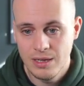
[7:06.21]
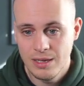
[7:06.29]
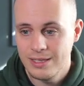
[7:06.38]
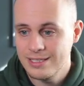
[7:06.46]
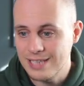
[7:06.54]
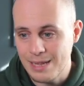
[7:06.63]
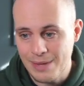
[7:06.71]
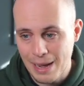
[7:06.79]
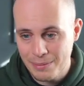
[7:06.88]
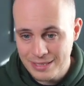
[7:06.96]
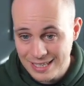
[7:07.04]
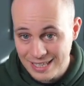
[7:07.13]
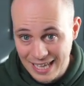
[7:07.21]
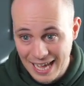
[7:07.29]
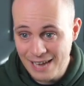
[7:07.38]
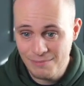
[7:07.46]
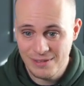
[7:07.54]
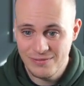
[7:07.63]
The same happens
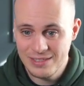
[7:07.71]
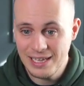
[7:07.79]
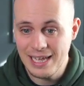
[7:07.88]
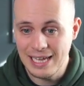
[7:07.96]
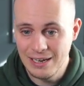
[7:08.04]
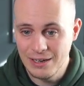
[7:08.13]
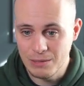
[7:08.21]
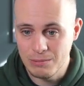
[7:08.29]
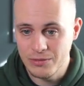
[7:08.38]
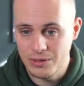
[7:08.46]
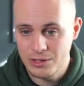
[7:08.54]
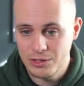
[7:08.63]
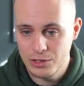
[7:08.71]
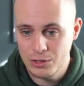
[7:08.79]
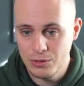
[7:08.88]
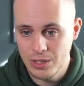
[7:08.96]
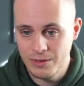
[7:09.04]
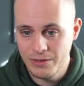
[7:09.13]
again with D. Look, we've got the
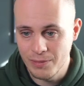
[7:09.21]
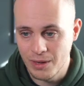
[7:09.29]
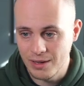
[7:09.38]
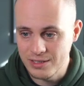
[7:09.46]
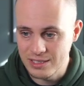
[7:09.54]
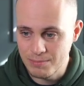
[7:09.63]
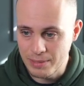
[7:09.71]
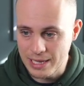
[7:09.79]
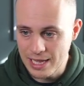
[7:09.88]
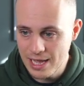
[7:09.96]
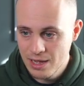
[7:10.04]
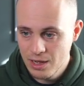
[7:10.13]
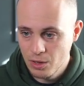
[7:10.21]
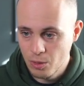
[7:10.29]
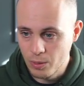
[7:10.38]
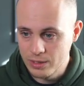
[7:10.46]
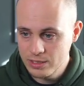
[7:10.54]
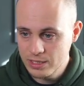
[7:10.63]
two that we've marked as B
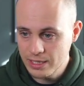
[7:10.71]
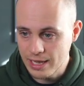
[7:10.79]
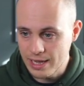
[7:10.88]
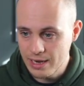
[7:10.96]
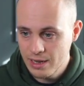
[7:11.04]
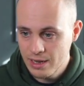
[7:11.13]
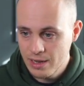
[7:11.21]
once again